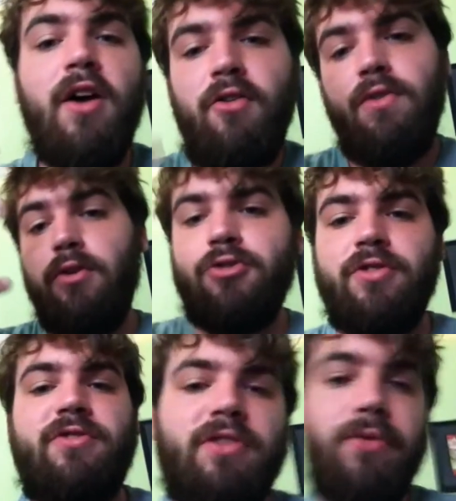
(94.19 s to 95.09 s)

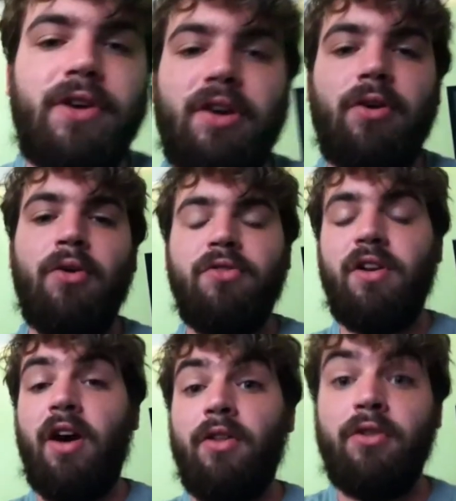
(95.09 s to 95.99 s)
futuristic vehicles,
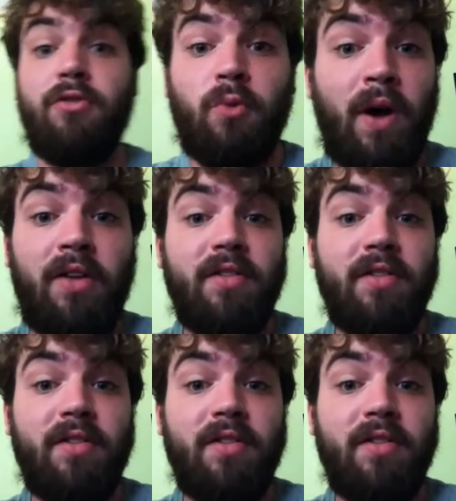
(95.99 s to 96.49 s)
and others, well,